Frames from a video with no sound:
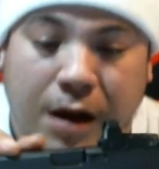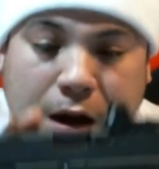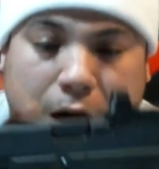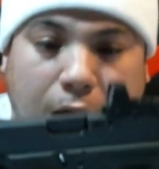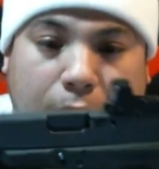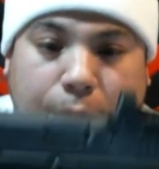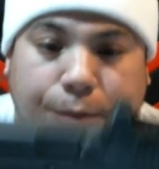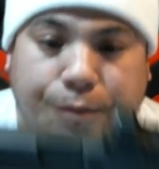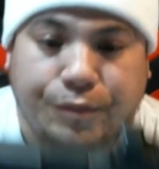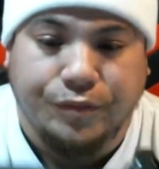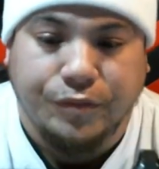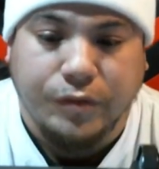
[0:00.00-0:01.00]

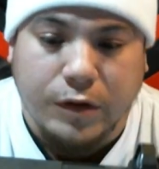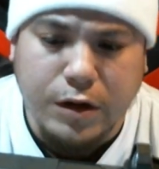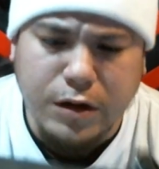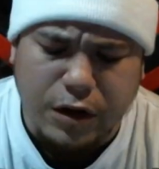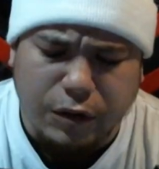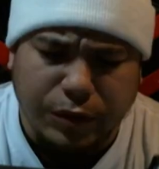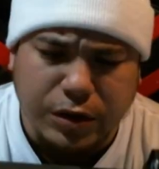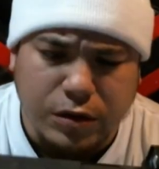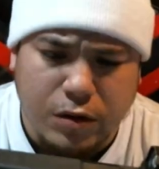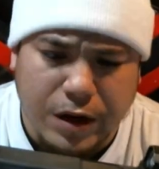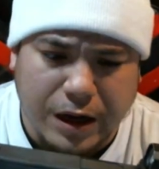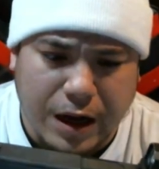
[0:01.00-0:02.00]
Um, Real
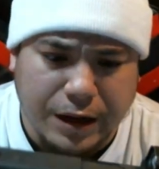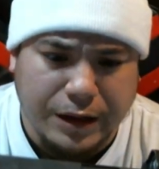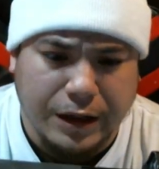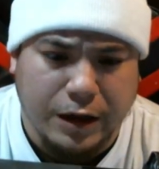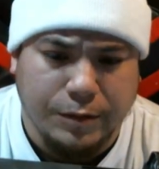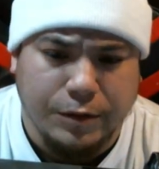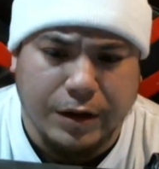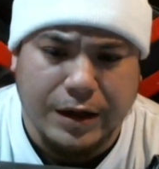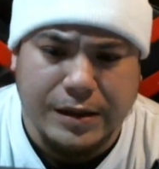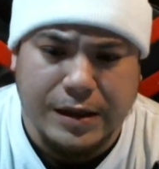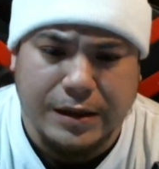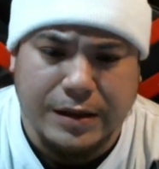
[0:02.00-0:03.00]
quick on the
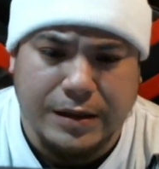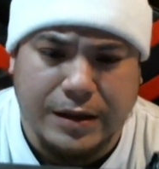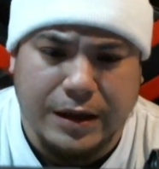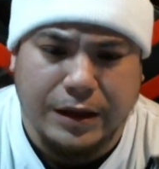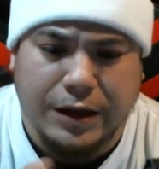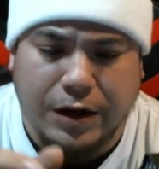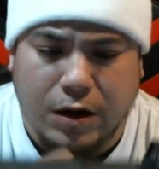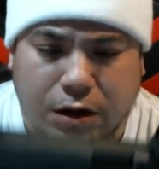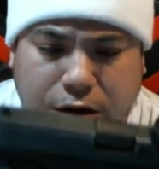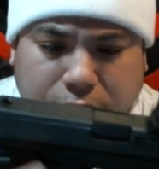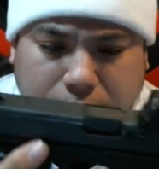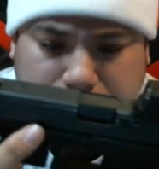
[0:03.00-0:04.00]
upgrades on this thing, there
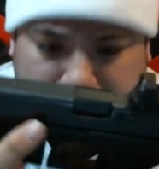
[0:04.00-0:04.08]
are some